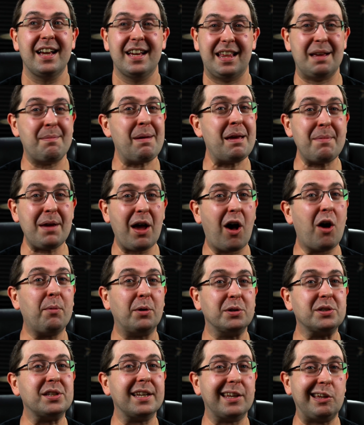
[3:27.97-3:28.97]
They made me
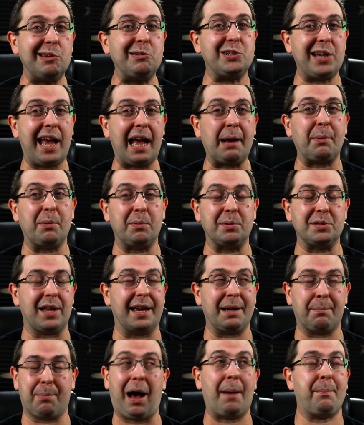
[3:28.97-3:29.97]
almost think Hugh Jackman was,
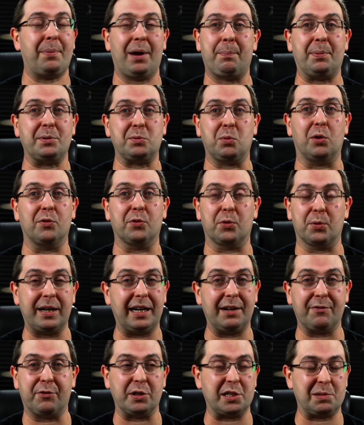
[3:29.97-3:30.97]
like, popping up as
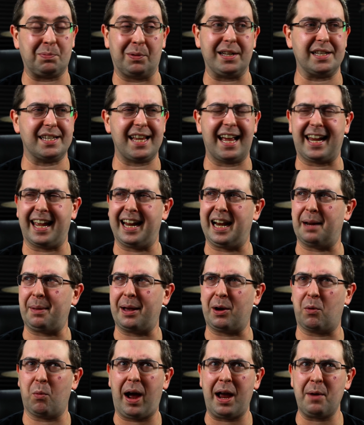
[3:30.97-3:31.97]
Wolverine for a split second, and I'm
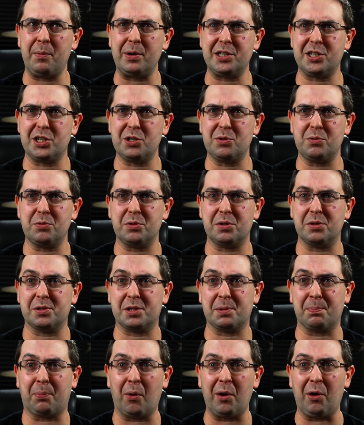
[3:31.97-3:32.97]
like, why would you
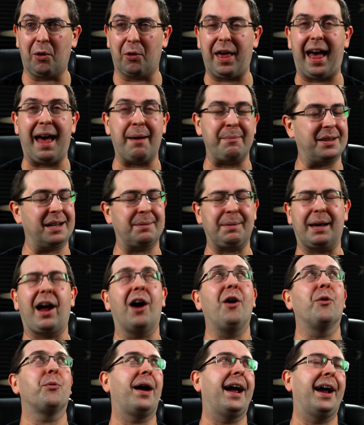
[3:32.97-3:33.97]
spoil that? But then I'm like,
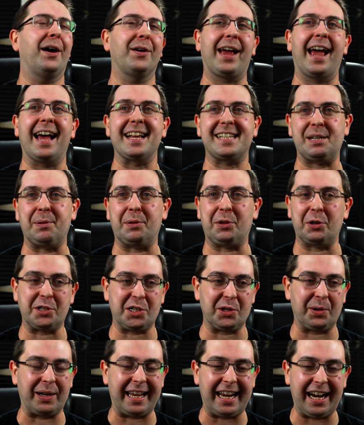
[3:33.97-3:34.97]
oh, right, okay, I see what they're
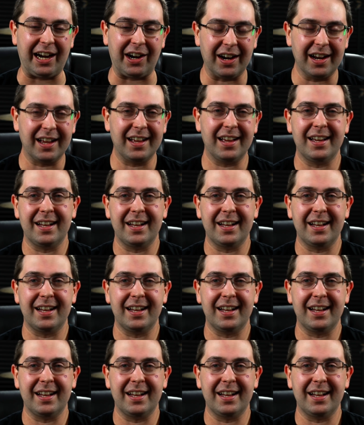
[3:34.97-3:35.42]
doing here.